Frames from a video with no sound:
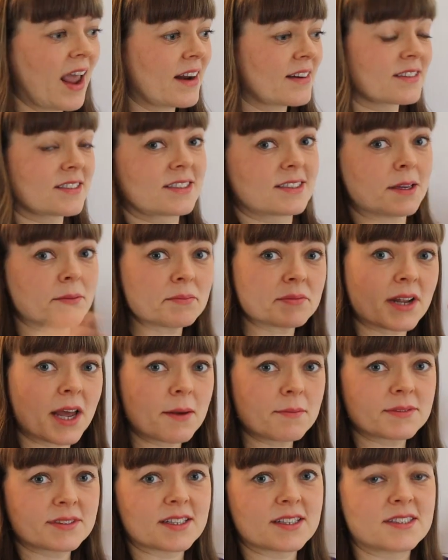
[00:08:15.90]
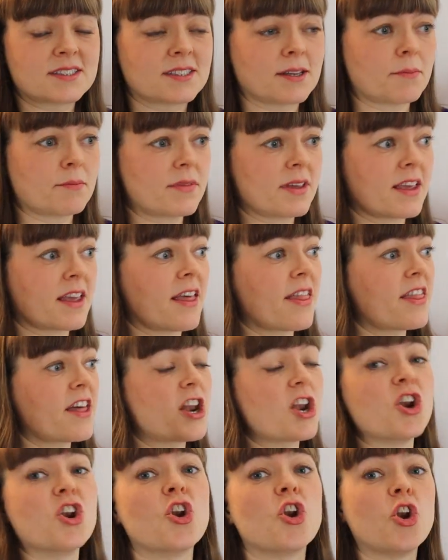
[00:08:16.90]
and sometimes it's something
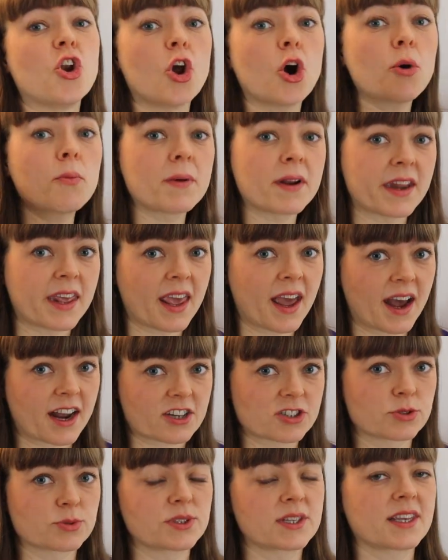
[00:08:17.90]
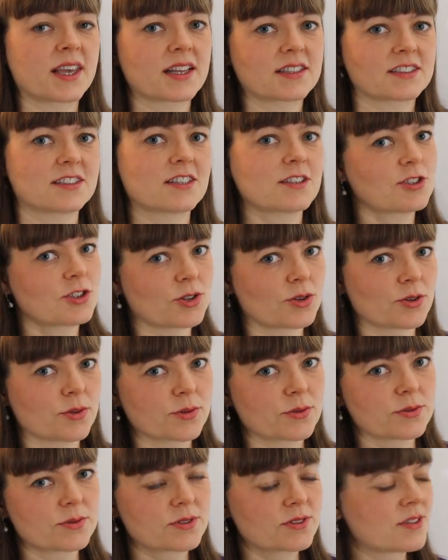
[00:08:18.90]
that nobody actually gets to
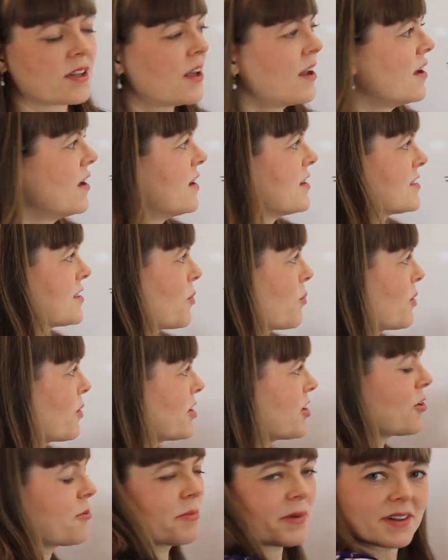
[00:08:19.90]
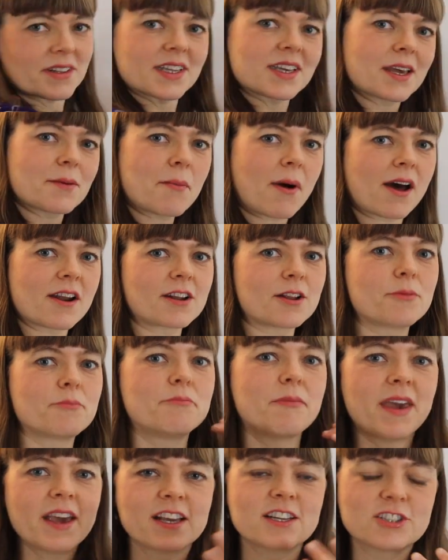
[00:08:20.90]
choose. So when you're building a model,
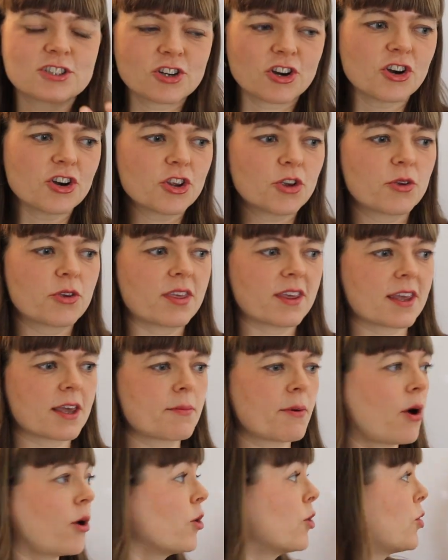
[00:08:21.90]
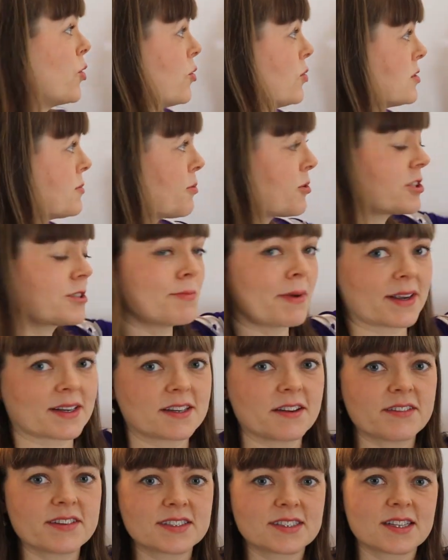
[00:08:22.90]
make sure you think about whose
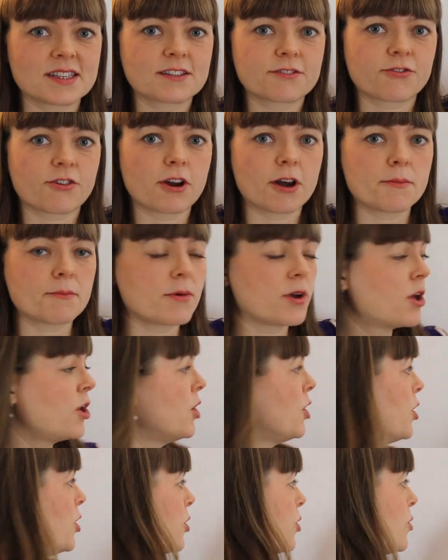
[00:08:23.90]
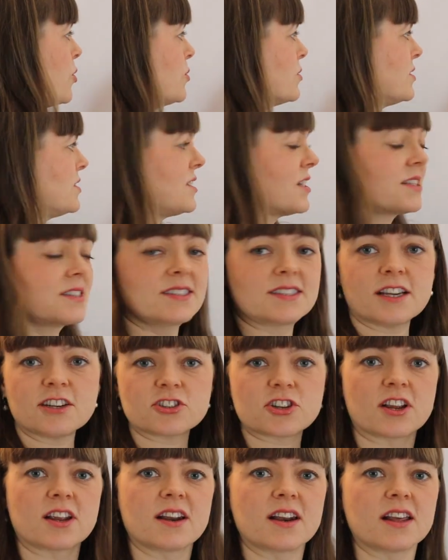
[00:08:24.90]
perspective is this from, whose
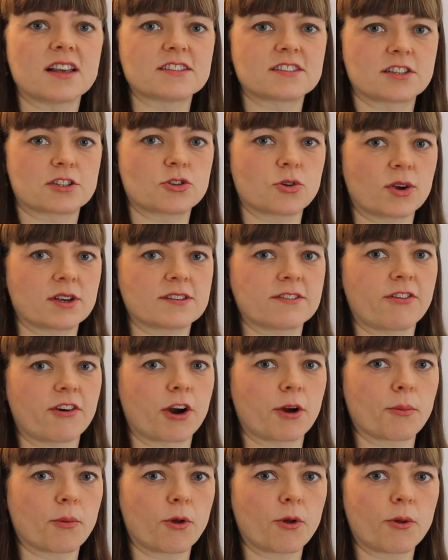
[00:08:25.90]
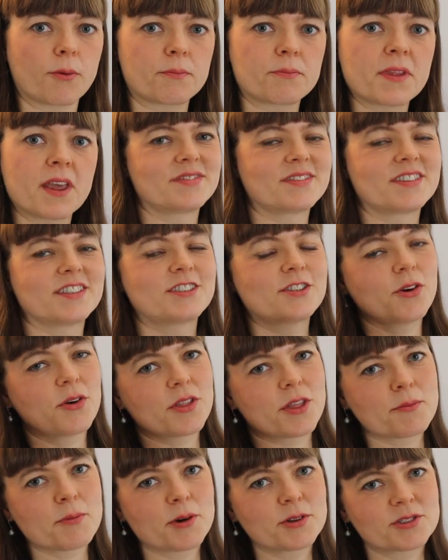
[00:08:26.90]
decision is the choice variable. So
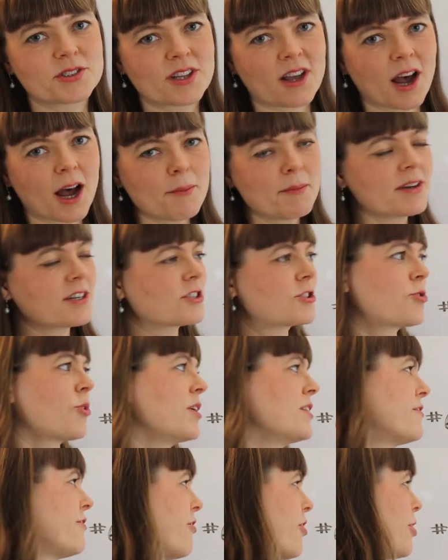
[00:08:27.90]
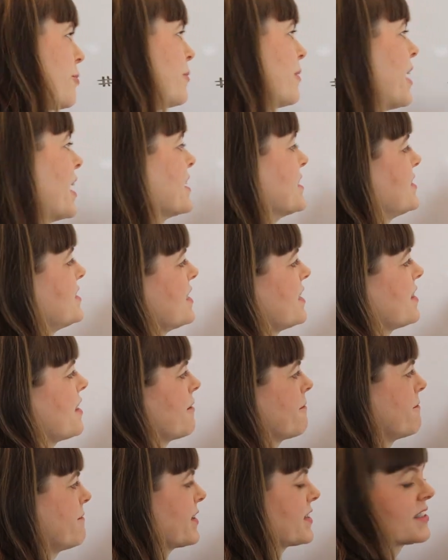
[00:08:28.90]
the most common choice variable I see
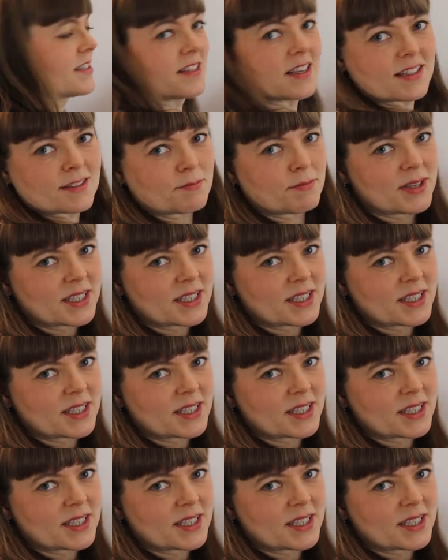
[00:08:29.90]
that fits this